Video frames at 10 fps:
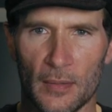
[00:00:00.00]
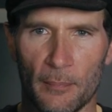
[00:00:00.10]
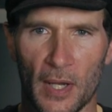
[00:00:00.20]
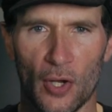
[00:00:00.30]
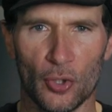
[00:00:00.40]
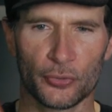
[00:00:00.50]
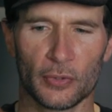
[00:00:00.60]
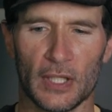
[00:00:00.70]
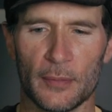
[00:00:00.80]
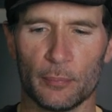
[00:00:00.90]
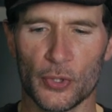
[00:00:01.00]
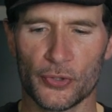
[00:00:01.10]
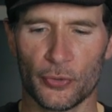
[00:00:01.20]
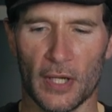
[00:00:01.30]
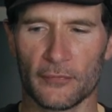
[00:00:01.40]
my ultralite
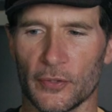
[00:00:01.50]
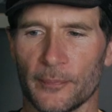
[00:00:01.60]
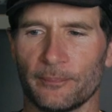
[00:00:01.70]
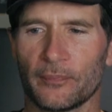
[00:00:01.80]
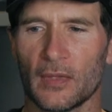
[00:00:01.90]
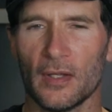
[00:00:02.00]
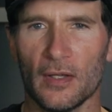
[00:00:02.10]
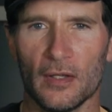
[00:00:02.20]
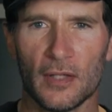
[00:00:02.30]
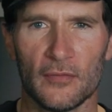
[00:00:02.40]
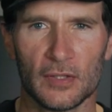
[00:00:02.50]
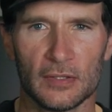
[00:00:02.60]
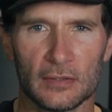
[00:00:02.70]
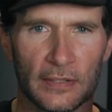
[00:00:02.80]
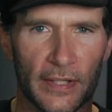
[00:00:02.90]
bushcrafter a lovely
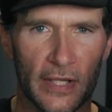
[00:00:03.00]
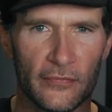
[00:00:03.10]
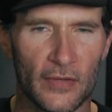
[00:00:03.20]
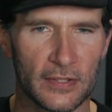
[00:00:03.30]
little knife.